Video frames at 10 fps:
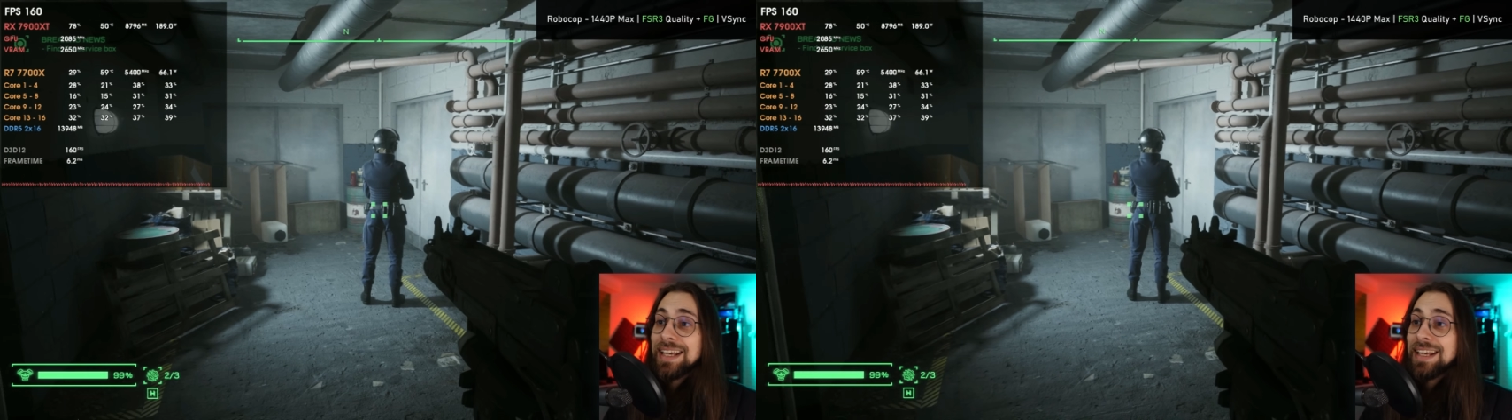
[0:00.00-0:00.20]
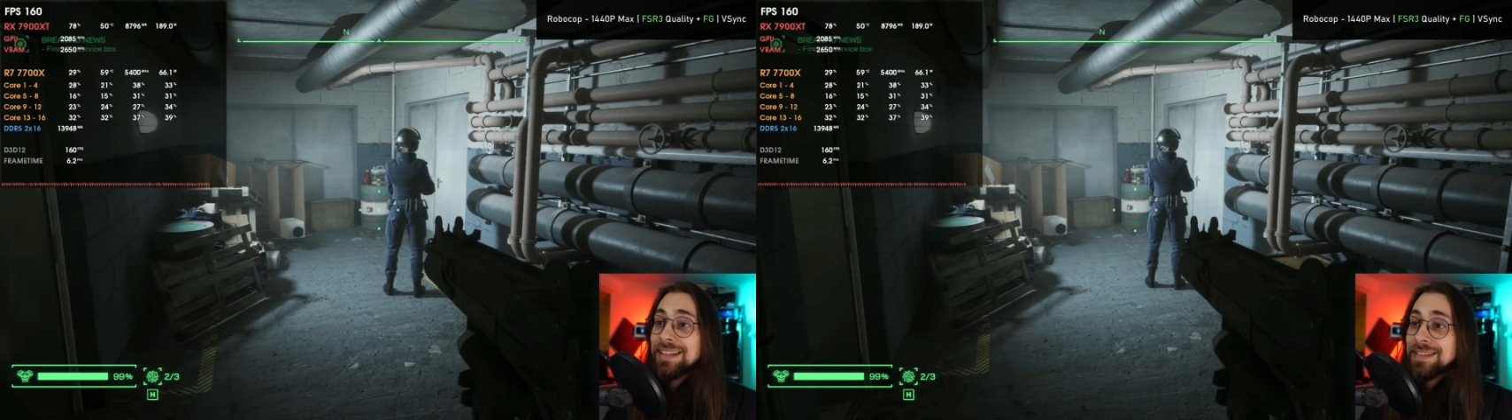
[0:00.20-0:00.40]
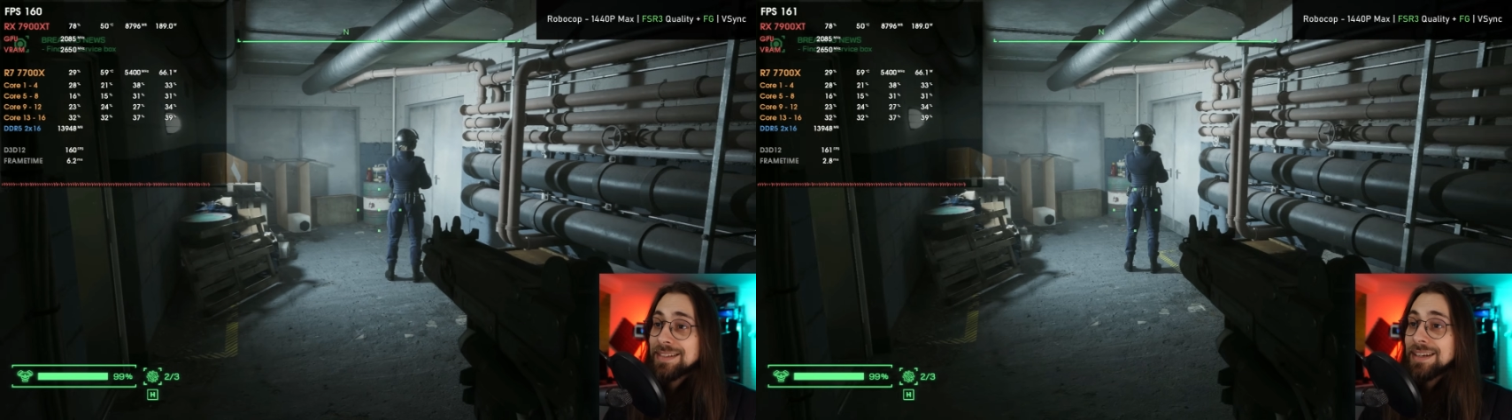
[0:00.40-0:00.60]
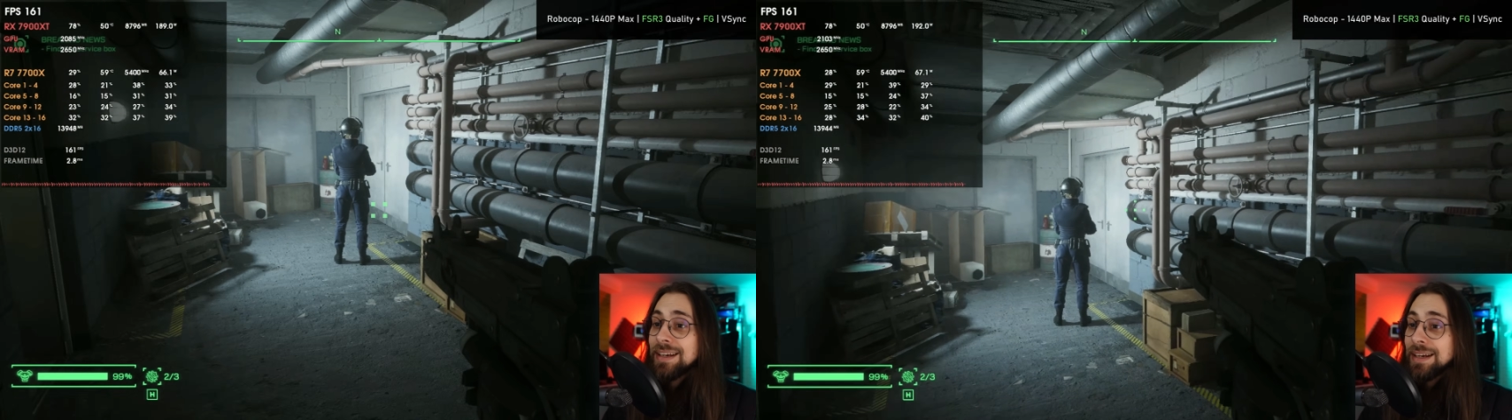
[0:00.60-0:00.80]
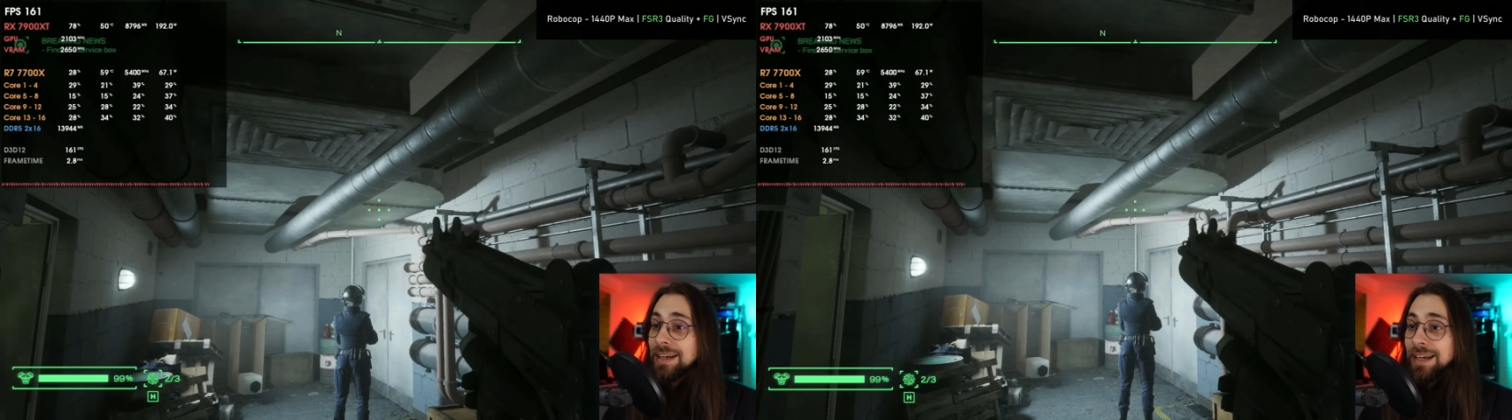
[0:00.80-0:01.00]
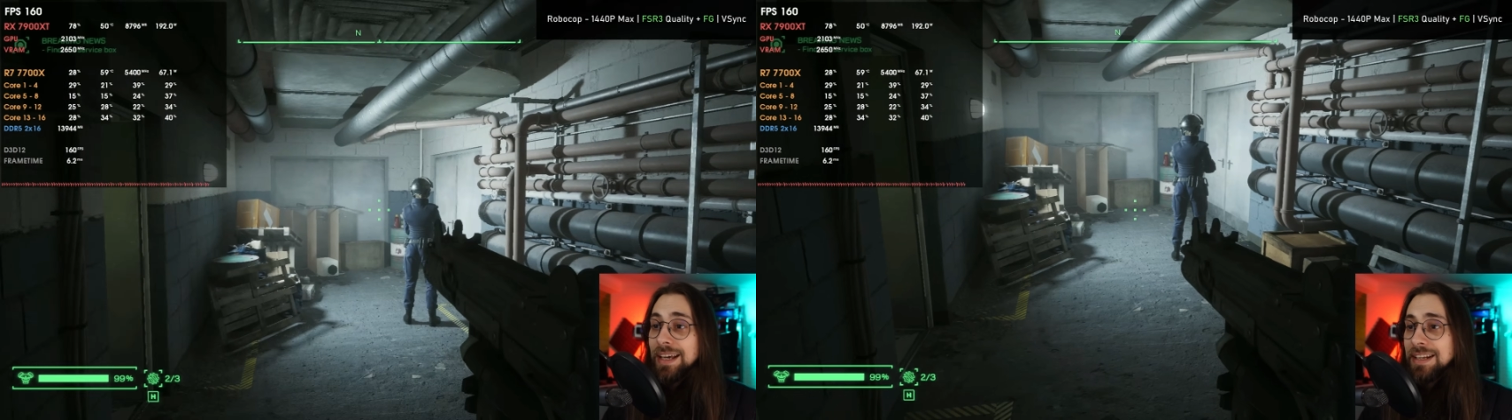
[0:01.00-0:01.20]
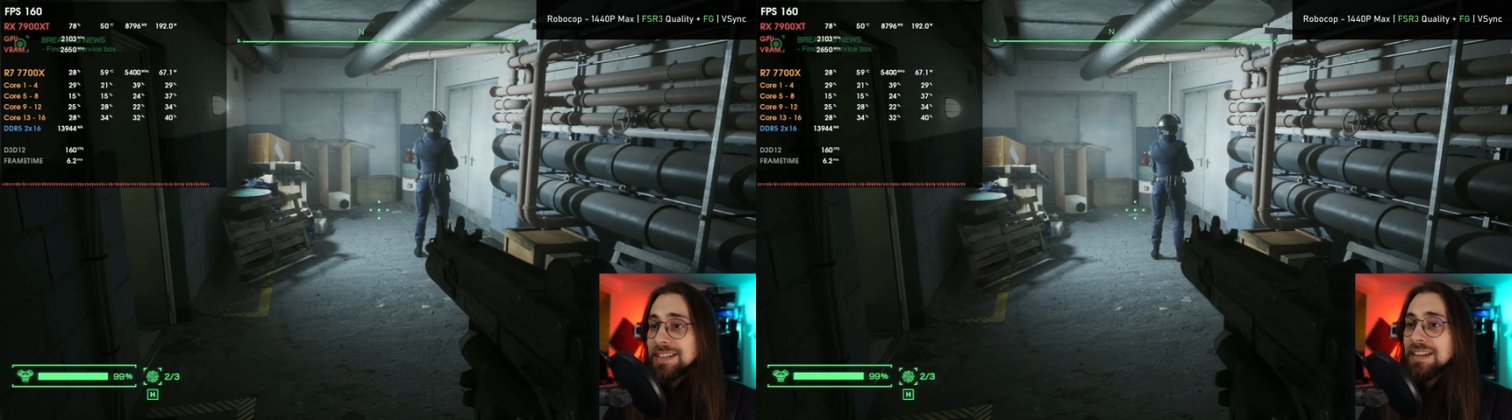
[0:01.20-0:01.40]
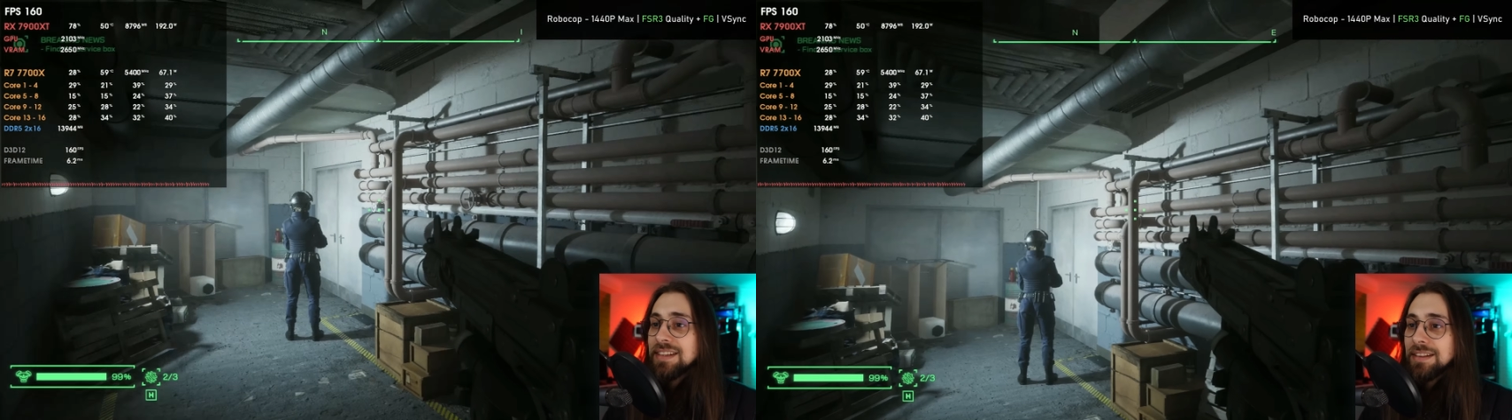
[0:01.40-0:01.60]
it is it is
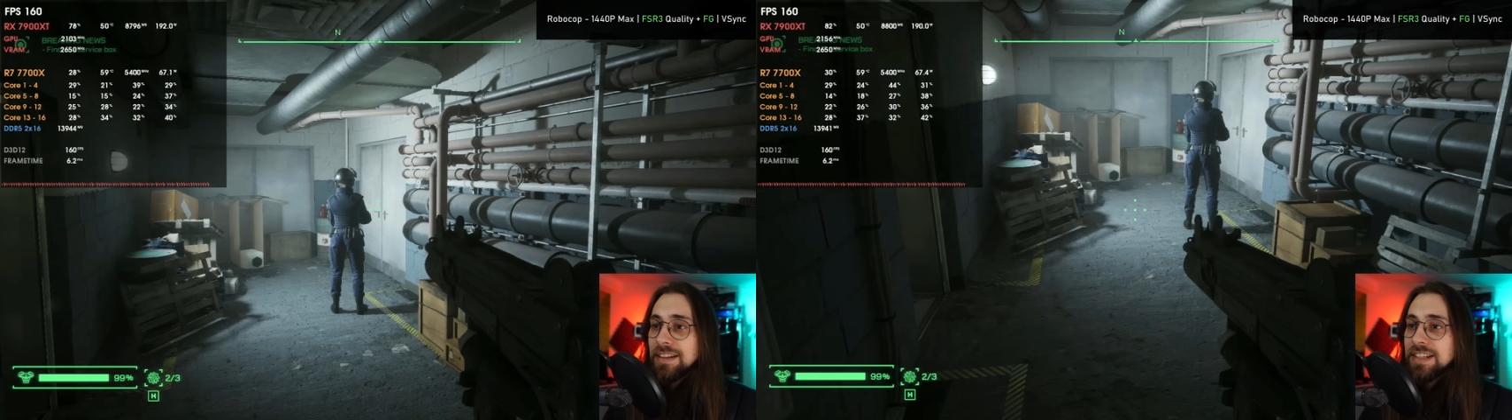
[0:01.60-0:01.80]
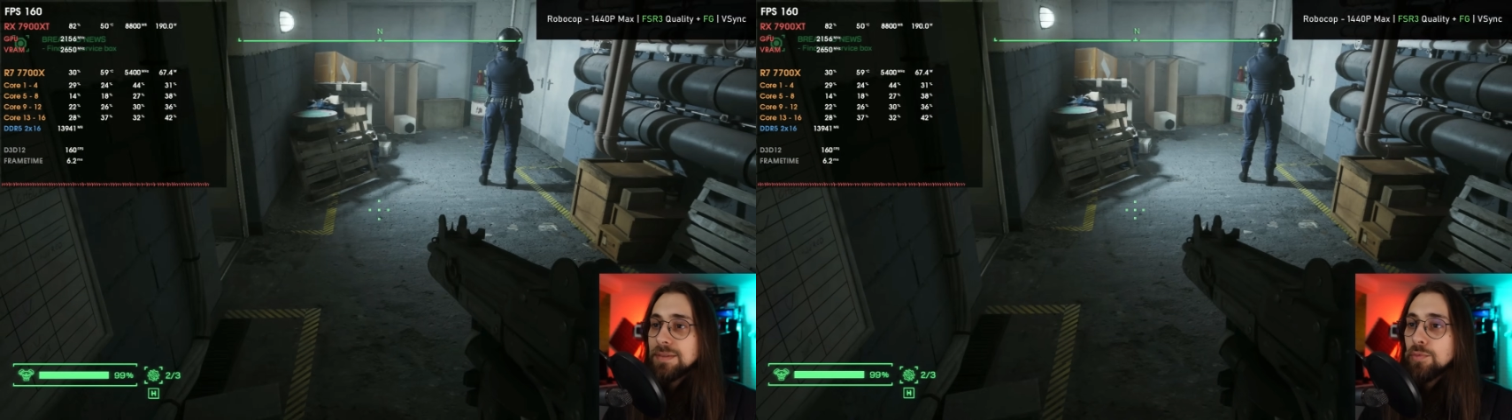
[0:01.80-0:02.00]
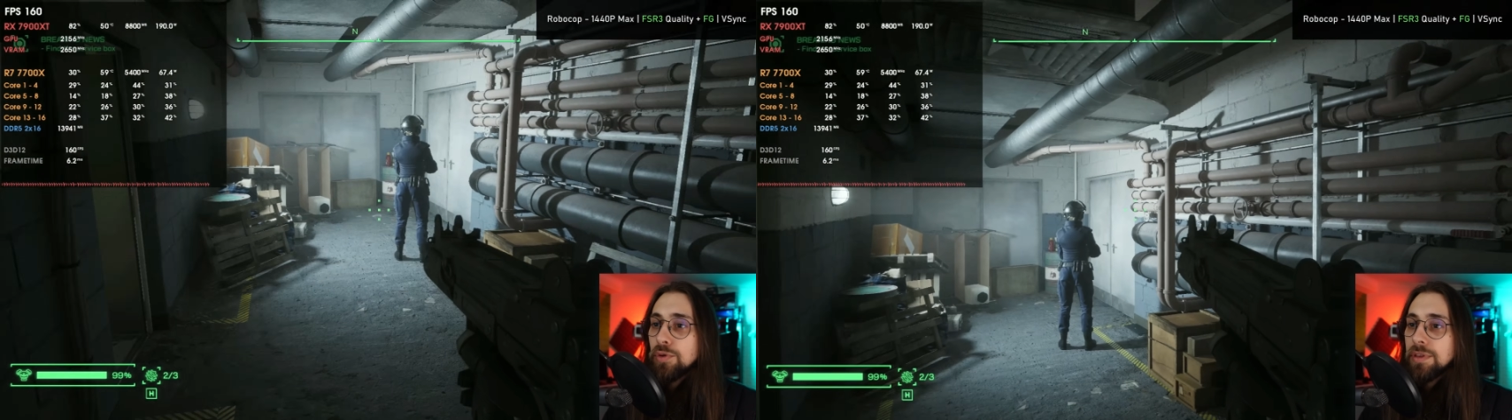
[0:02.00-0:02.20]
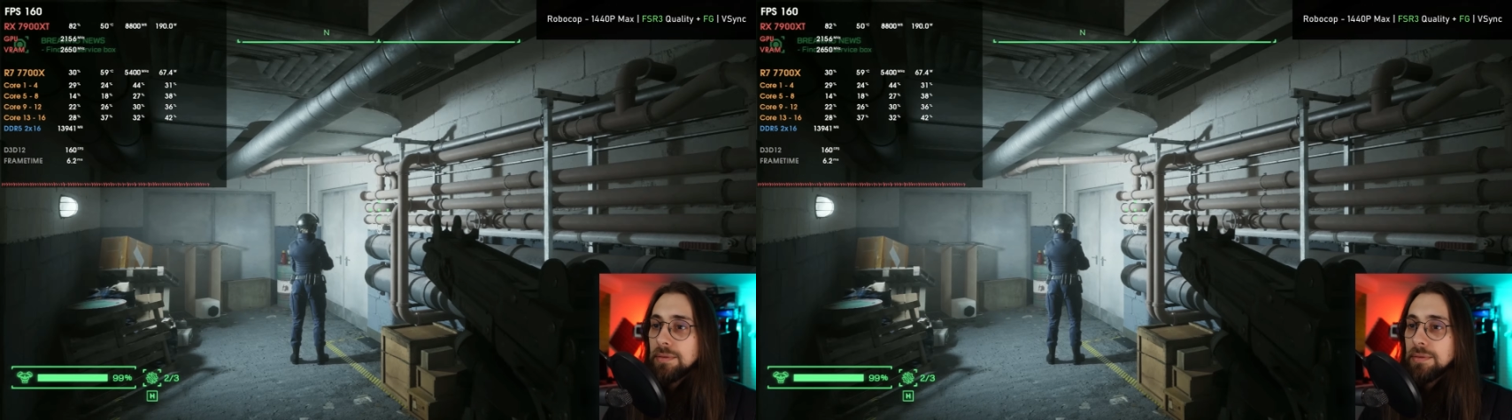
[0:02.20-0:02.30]
decently smooth,